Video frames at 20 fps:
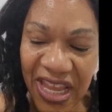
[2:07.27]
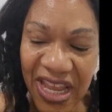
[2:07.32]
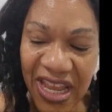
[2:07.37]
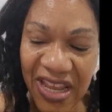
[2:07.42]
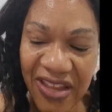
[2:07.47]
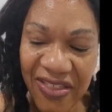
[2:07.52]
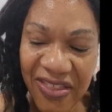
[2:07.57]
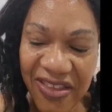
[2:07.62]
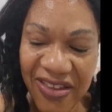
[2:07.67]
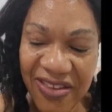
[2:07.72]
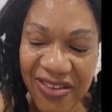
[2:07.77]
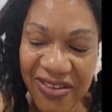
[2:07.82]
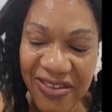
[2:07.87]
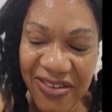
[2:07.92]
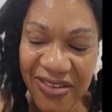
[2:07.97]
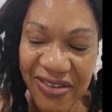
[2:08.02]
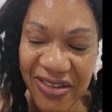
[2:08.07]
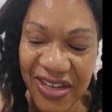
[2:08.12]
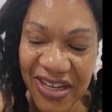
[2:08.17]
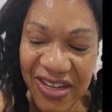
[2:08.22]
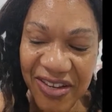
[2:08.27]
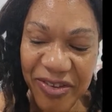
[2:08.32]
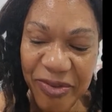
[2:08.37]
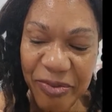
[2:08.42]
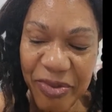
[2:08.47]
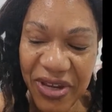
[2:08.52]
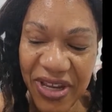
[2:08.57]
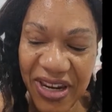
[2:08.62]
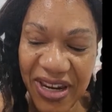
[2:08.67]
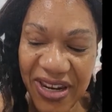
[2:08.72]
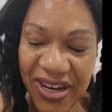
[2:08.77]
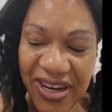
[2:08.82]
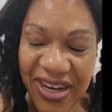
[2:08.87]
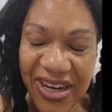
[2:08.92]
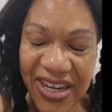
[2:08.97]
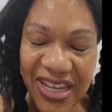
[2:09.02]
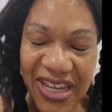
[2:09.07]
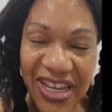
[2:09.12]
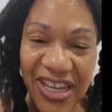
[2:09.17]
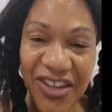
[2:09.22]
this has been,
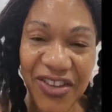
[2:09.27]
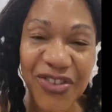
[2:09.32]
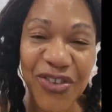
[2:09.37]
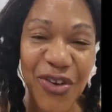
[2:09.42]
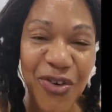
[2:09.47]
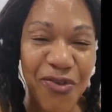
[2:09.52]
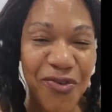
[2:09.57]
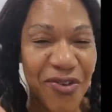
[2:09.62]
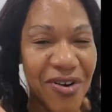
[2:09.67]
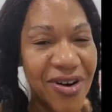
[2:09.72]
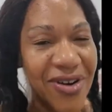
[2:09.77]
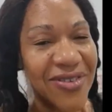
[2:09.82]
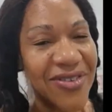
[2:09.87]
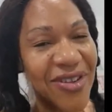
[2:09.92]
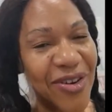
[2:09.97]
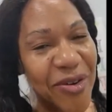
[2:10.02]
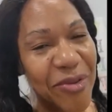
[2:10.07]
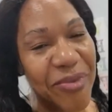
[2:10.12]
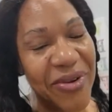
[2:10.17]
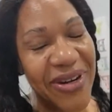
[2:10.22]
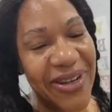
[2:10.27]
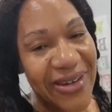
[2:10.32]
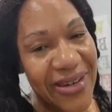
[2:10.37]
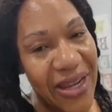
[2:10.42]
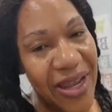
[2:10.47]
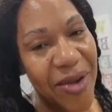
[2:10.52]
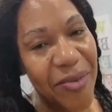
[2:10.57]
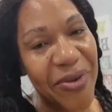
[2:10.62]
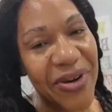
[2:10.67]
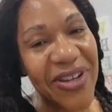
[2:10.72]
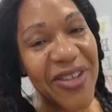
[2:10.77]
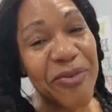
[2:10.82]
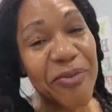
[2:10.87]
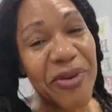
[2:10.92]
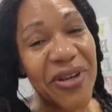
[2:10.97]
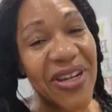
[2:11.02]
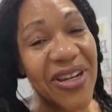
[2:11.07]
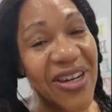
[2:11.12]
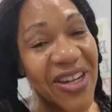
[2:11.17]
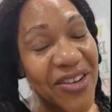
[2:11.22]
so far it's only been a day, but it's
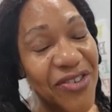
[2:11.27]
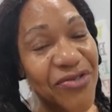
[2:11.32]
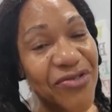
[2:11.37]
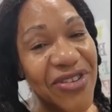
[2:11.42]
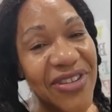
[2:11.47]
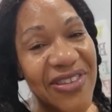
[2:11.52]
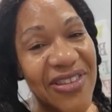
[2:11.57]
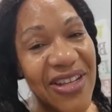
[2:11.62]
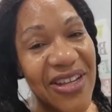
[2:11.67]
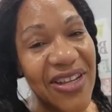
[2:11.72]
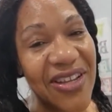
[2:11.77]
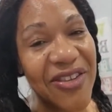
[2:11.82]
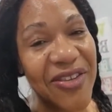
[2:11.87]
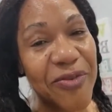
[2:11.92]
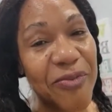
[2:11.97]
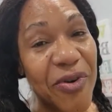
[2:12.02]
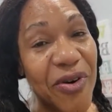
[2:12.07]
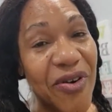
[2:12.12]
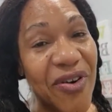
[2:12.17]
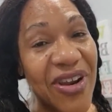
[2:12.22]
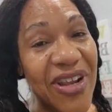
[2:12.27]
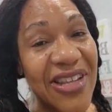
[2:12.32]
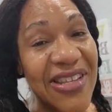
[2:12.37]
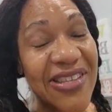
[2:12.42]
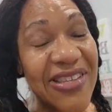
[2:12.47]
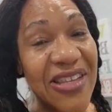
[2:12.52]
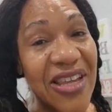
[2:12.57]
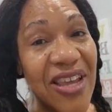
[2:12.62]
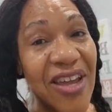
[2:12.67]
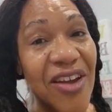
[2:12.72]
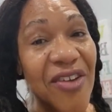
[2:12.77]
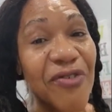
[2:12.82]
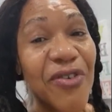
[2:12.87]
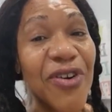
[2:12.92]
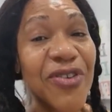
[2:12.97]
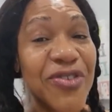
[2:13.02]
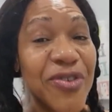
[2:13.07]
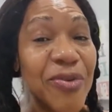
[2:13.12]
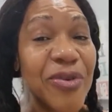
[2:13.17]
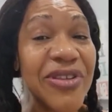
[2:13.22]
been an interesting experience.
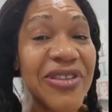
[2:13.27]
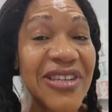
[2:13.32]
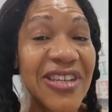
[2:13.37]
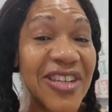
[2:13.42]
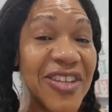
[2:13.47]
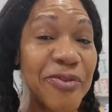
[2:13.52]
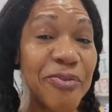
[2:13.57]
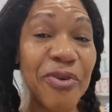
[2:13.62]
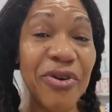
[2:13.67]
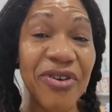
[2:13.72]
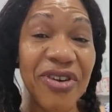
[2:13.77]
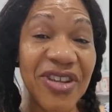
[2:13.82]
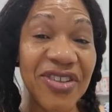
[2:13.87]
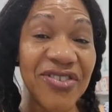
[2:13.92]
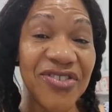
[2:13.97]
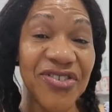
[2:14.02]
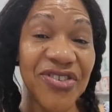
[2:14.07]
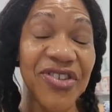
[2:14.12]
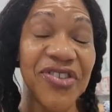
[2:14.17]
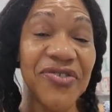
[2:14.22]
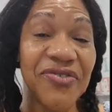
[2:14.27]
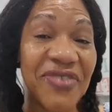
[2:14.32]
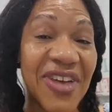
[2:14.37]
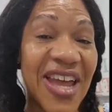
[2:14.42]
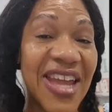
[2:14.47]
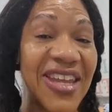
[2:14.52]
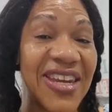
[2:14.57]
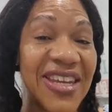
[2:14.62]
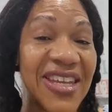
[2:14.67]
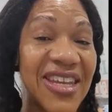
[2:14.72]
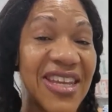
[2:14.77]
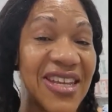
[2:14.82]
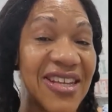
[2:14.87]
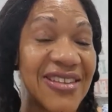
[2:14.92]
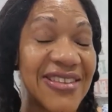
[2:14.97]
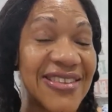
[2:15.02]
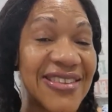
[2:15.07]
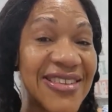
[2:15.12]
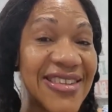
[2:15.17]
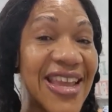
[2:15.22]
First, it was an experience just finding a
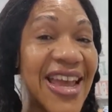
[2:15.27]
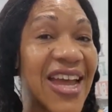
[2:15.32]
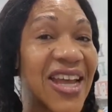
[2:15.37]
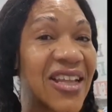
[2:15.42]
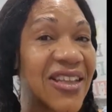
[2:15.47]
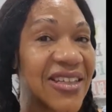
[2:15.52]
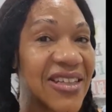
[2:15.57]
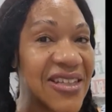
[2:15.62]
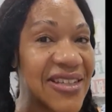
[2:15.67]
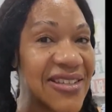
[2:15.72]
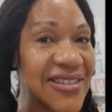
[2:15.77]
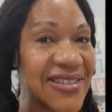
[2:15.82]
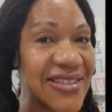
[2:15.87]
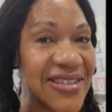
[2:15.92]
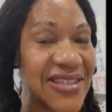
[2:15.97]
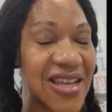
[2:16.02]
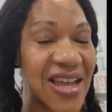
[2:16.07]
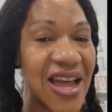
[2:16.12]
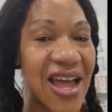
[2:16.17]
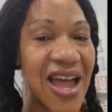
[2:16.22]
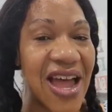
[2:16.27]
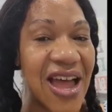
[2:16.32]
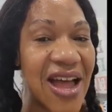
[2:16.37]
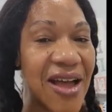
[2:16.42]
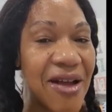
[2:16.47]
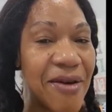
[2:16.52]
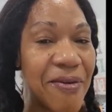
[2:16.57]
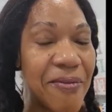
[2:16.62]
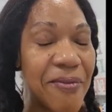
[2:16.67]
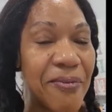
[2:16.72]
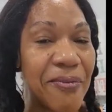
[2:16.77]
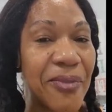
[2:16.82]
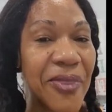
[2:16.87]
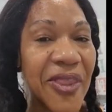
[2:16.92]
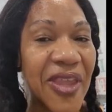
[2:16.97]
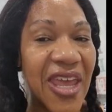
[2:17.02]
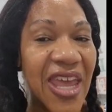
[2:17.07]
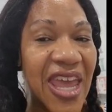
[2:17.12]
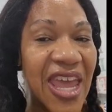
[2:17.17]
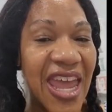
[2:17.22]
stylist,
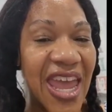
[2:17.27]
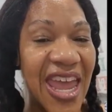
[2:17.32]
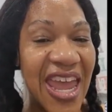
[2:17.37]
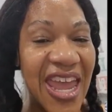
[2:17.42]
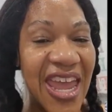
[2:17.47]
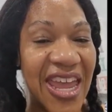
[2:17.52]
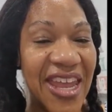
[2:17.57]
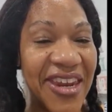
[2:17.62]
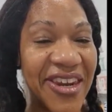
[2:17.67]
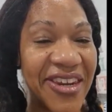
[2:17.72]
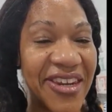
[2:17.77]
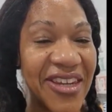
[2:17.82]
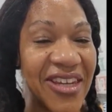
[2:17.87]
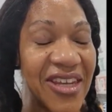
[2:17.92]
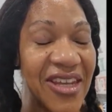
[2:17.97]
and